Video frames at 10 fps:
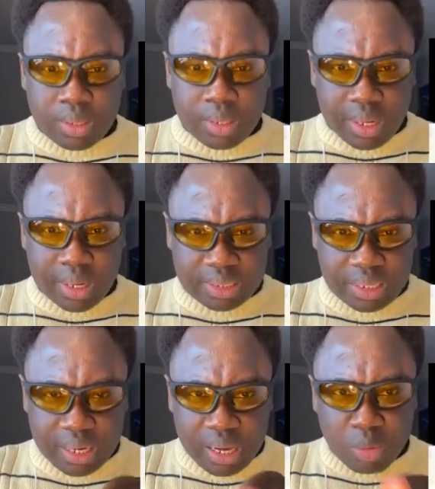And
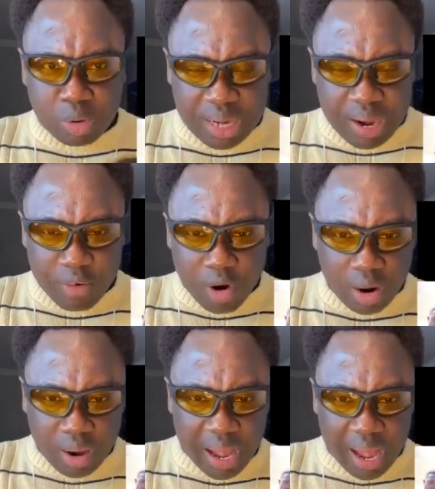I was for
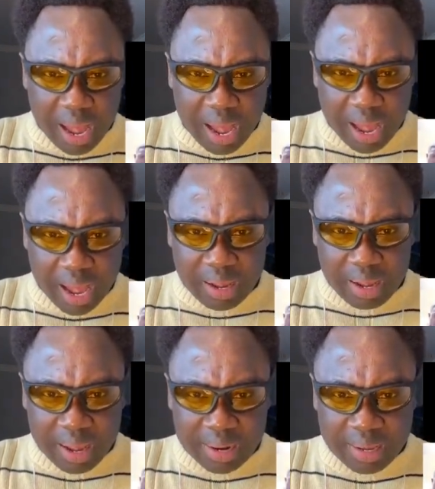
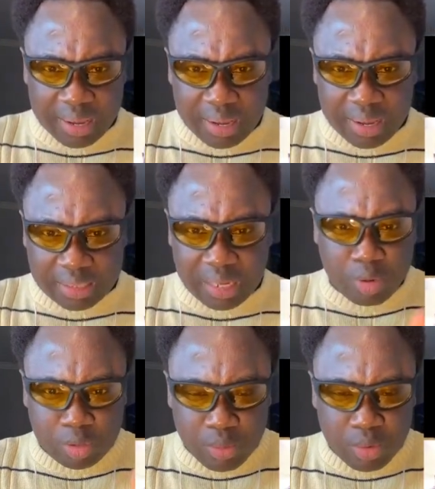and
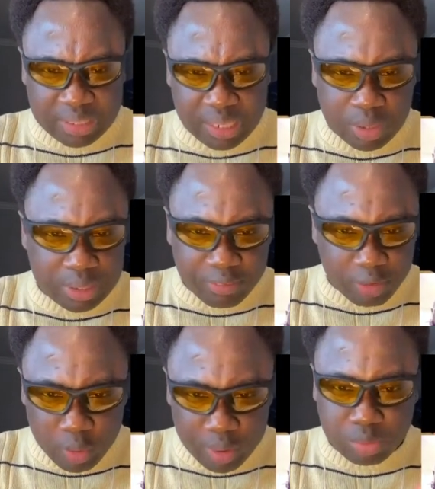someone your
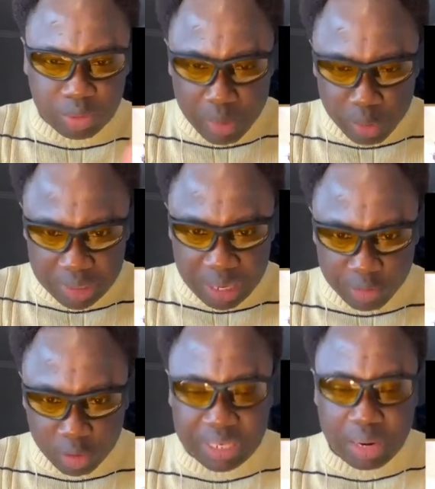followers, more you are for, and
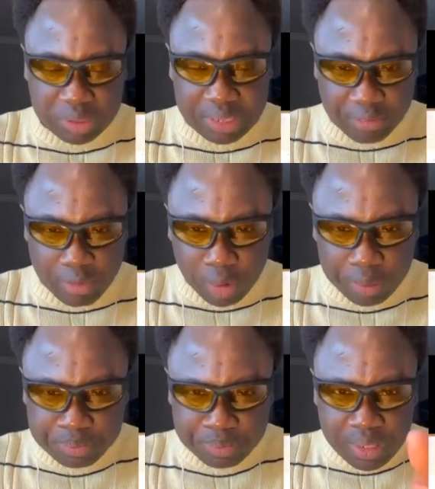you are for.
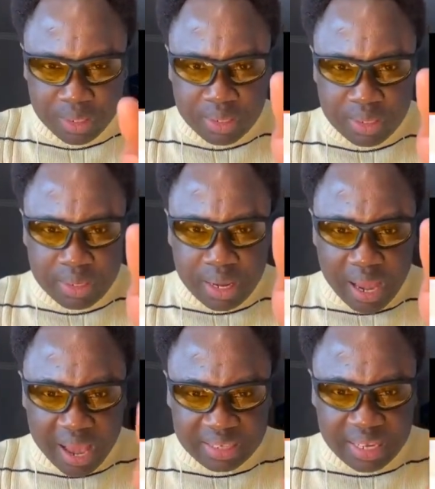I
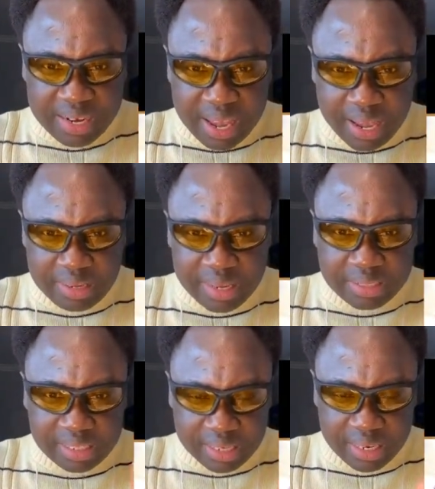said, yeah,
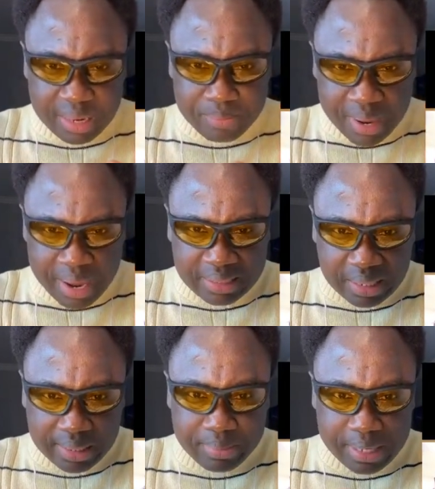take it bare 30
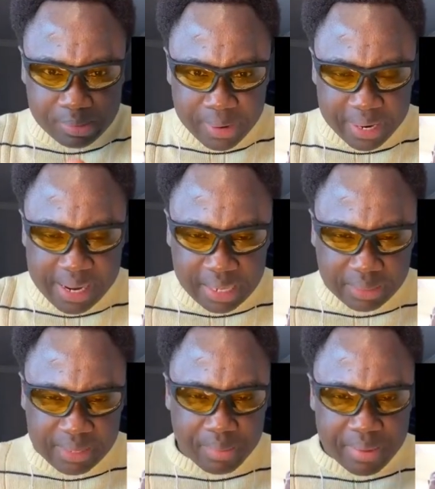minutes break near Tim, they are
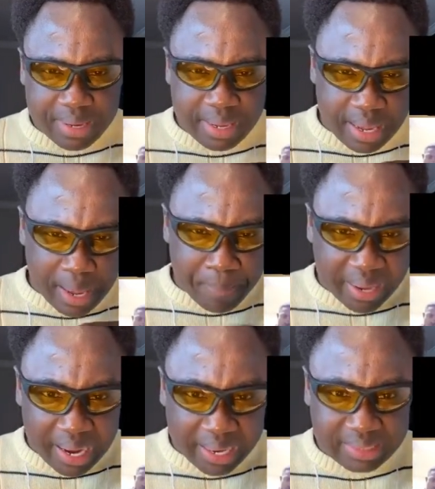making a
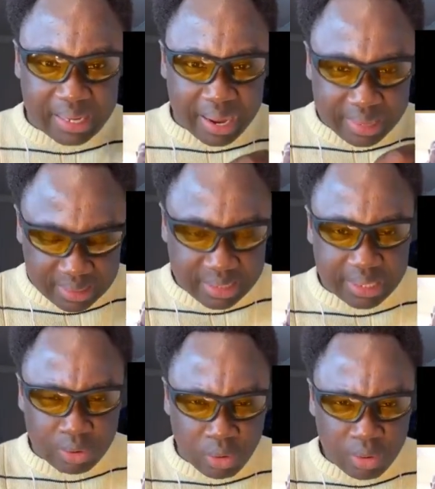panelist a decision, you know.